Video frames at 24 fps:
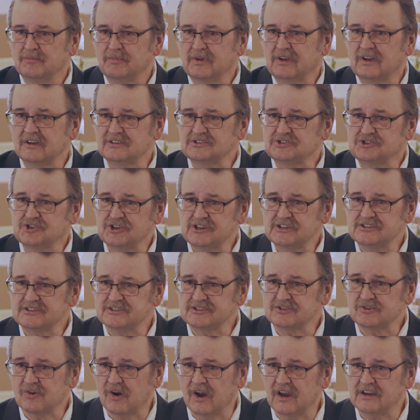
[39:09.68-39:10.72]
because
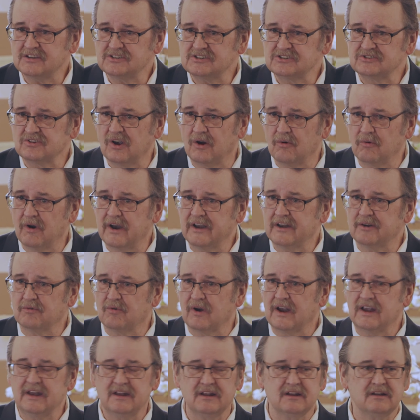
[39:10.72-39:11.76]
Jesus Christ is already
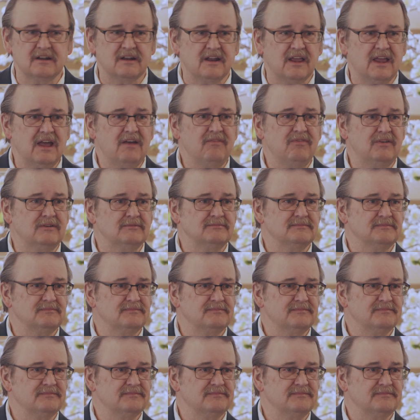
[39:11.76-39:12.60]
reigning in heaven.